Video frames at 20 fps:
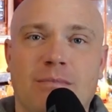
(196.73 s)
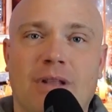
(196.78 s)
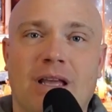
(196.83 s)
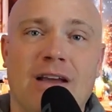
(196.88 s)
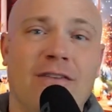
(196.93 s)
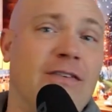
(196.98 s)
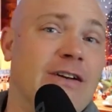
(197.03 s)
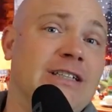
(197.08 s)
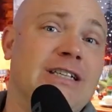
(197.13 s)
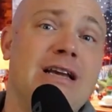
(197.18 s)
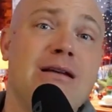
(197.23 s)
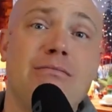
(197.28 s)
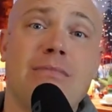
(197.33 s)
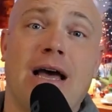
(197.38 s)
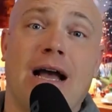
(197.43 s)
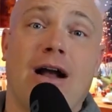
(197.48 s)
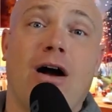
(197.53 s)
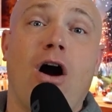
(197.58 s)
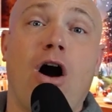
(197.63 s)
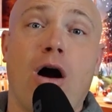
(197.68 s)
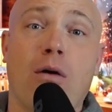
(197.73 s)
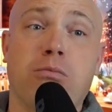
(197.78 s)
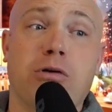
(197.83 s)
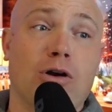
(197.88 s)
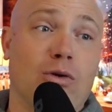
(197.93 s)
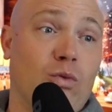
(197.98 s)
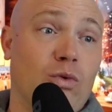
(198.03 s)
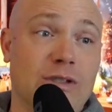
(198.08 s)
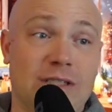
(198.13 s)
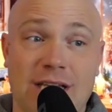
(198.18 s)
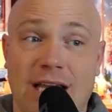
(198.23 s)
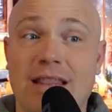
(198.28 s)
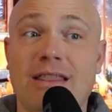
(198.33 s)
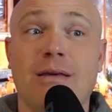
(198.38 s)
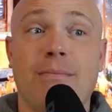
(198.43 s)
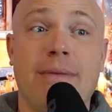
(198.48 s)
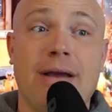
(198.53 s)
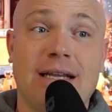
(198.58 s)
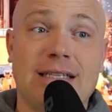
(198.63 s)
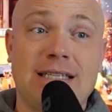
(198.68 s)
If a team like Auburn was in
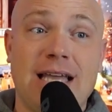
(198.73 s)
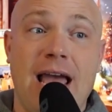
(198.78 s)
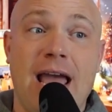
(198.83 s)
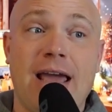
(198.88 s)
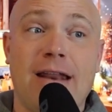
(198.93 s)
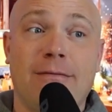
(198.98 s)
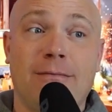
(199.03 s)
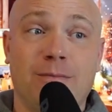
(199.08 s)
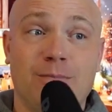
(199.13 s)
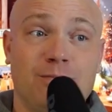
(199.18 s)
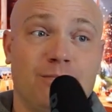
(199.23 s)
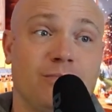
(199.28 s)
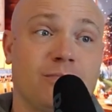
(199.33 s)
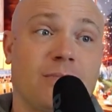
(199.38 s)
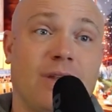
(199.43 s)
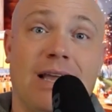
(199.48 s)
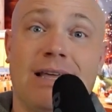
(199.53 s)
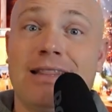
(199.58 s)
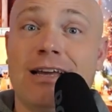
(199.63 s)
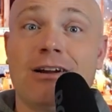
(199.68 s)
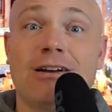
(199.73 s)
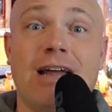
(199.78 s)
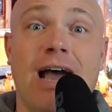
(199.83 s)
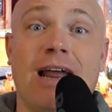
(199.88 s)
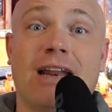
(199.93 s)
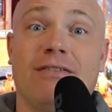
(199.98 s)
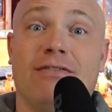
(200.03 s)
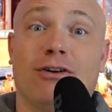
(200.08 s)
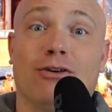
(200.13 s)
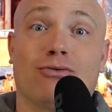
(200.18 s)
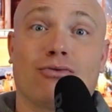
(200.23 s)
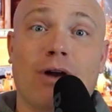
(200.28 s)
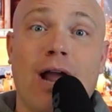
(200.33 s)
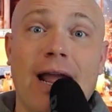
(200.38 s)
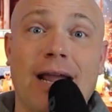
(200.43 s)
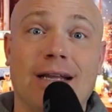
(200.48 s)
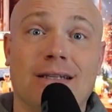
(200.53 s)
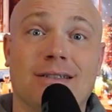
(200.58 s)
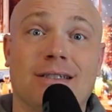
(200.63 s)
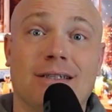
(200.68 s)
the Big Ten, and they're not even
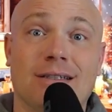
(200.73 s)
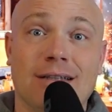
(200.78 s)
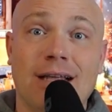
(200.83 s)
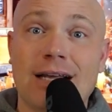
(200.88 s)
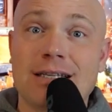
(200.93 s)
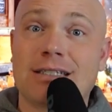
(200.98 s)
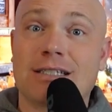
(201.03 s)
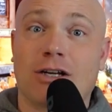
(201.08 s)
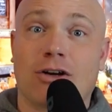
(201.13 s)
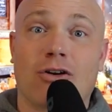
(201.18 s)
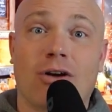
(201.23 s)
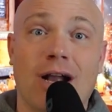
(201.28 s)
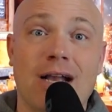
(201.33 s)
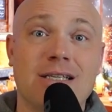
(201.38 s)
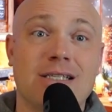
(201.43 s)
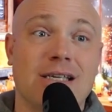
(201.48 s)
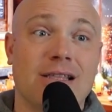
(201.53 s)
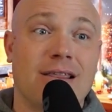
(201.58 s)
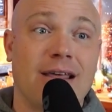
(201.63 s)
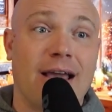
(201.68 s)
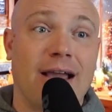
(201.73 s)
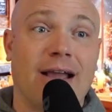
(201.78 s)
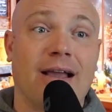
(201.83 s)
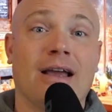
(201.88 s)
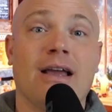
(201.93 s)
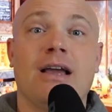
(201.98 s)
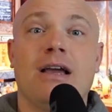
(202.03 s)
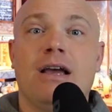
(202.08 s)
ranked, that's the crazy thing.